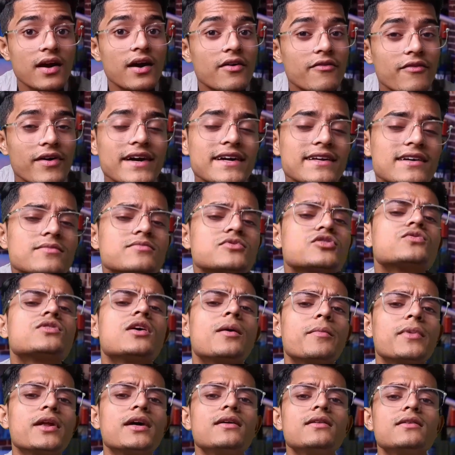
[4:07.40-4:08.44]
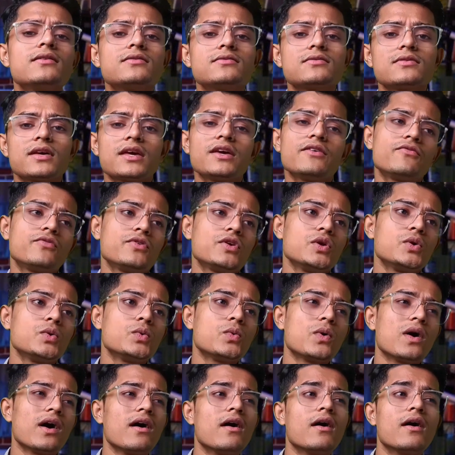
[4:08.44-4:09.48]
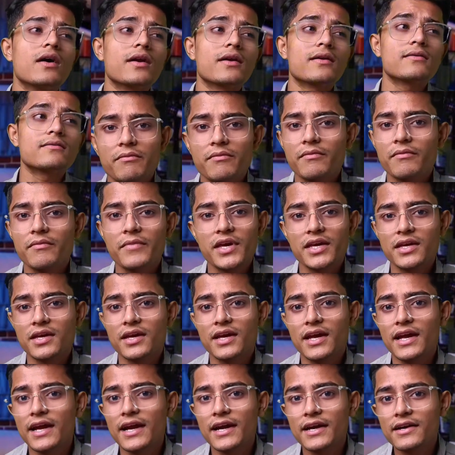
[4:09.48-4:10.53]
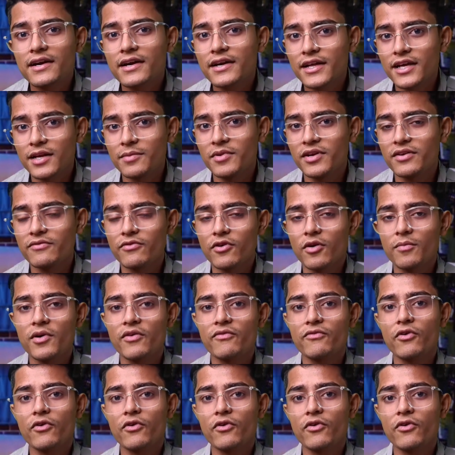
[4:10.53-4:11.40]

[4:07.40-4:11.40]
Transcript: when it comes to thumbnails, if you are making entertainment form of